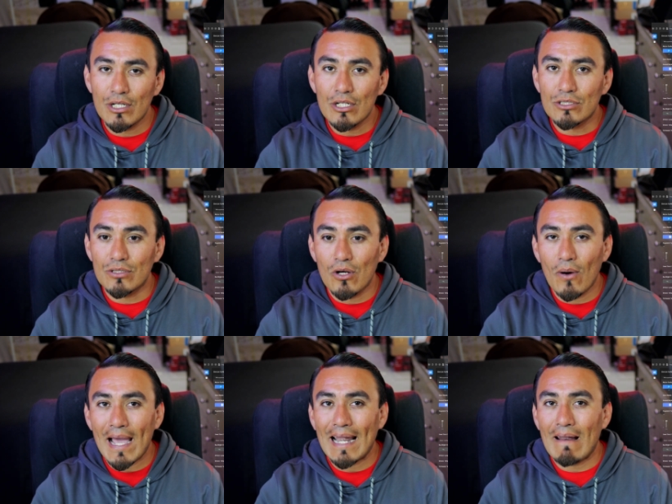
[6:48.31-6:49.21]
to go
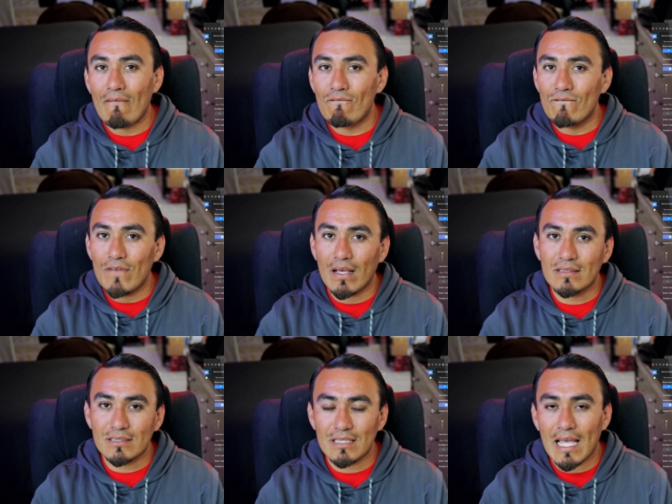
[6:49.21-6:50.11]
ahead and
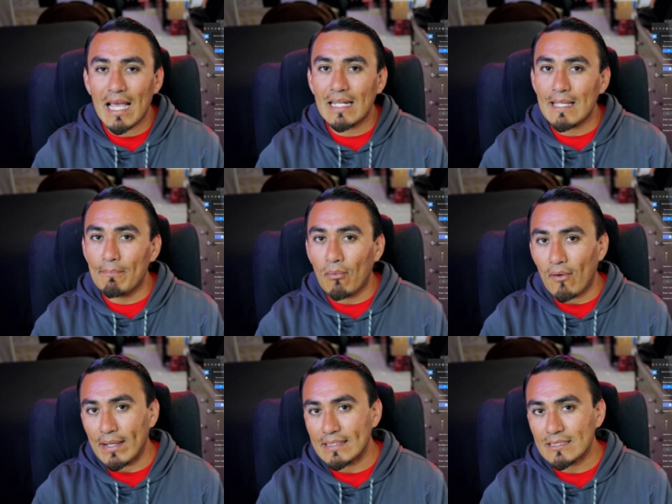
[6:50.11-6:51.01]
fix any
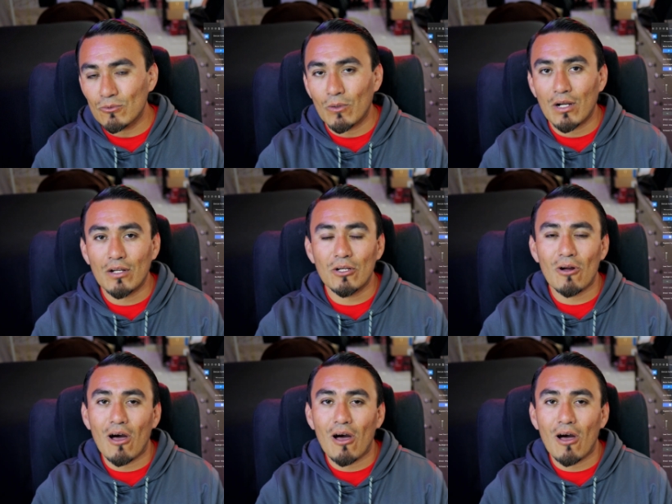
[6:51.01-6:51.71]
points where your